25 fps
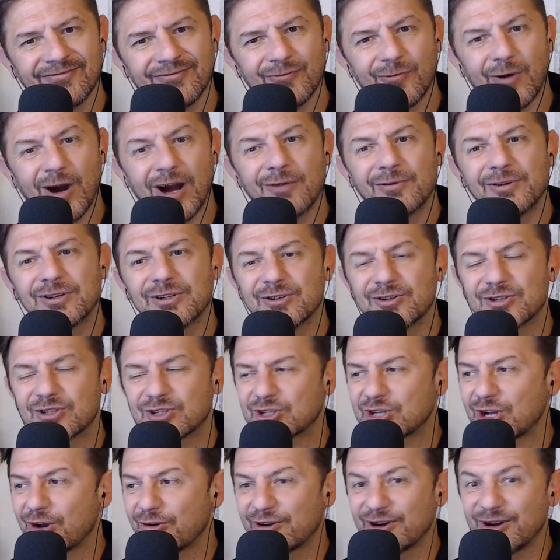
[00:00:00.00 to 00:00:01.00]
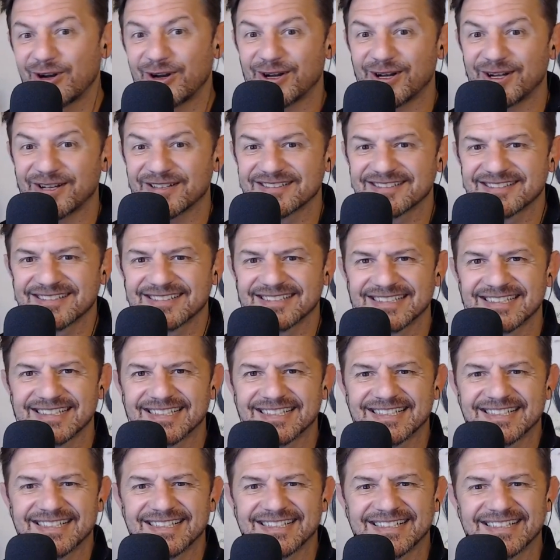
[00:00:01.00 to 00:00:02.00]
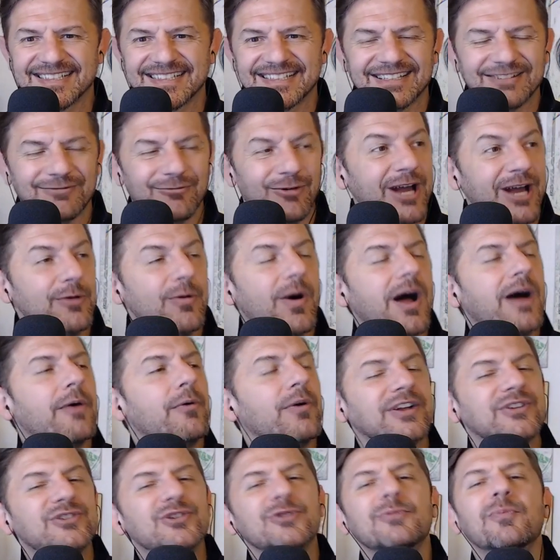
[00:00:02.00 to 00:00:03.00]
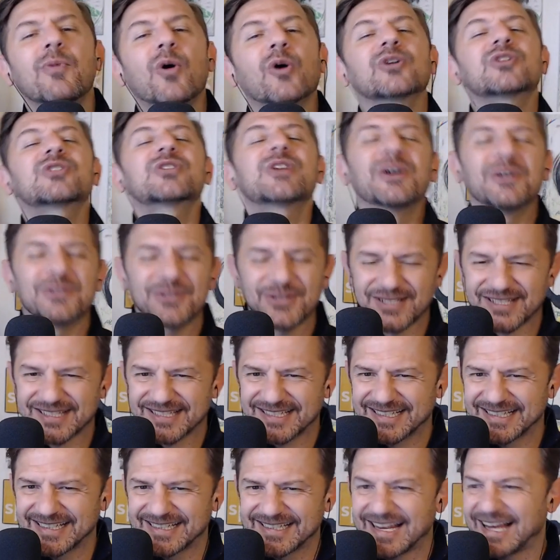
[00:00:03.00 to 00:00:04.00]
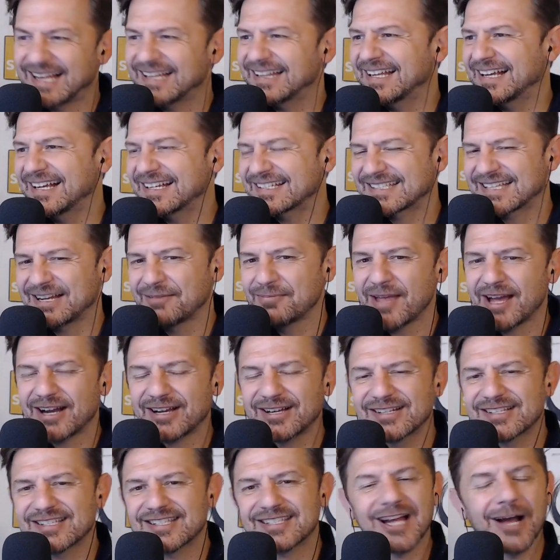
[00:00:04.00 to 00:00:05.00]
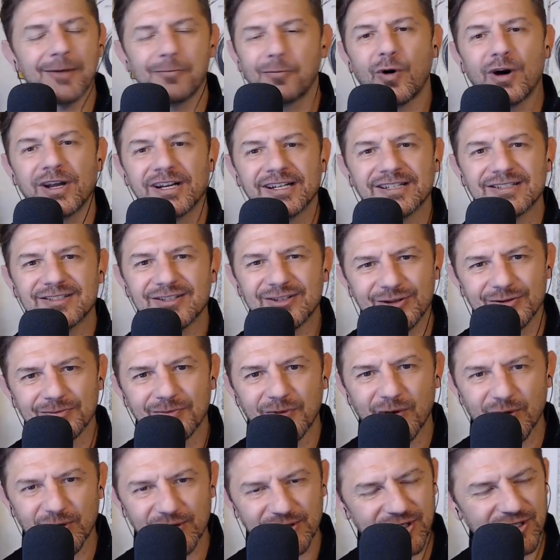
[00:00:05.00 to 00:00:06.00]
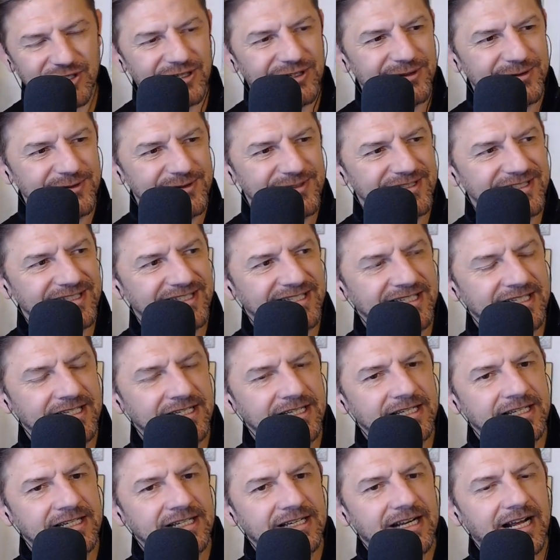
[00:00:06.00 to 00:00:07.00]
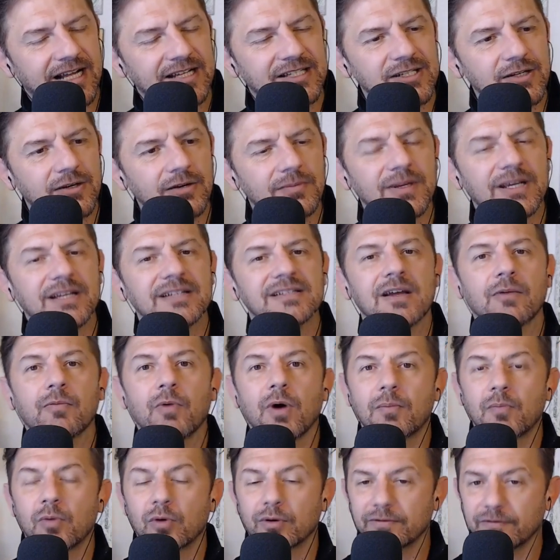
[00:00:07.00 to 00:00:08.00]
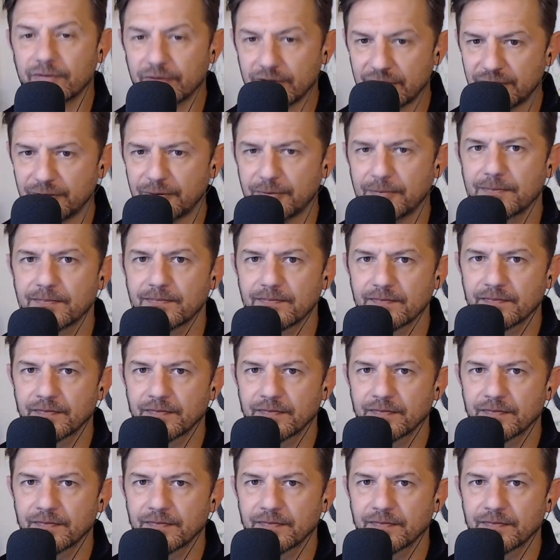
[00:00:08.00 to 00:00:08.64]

Why are we do this show at all? Why do I want to do more shows? Not less. I'm not going to stop wanting to do more shows. I do it because I want more for you.